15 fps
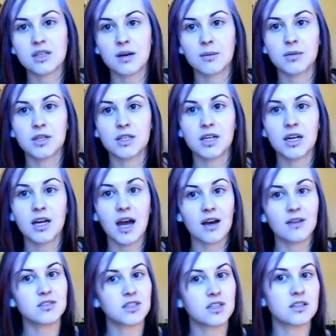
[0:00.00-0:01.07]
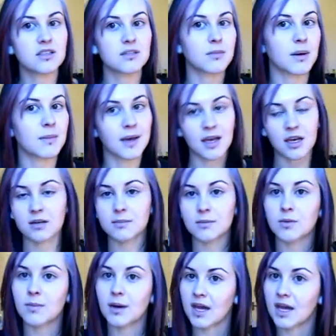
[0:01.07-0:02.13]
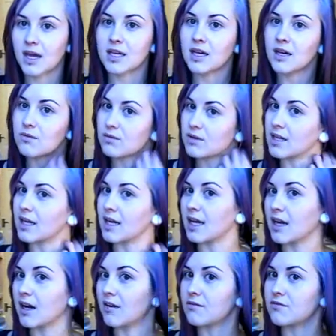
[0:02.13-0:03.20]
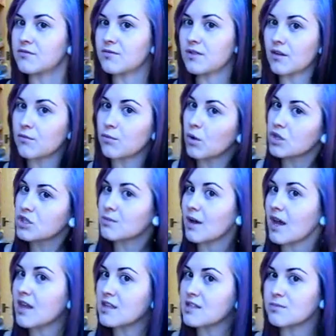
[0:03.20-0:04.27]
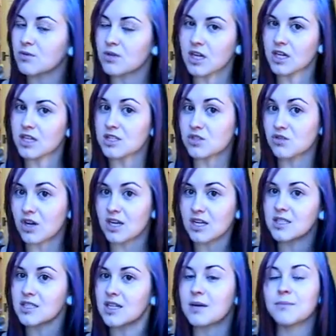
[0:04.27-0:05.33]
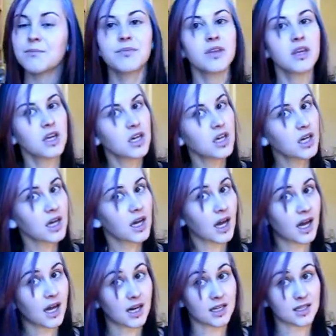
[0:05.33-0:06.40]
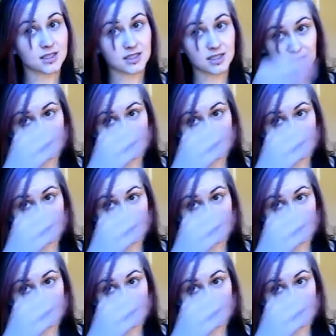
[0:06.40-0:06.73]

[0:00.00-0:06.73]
I haven't done my makeup or my hair yet, really. I've washed my hair this morning and I straightened it, and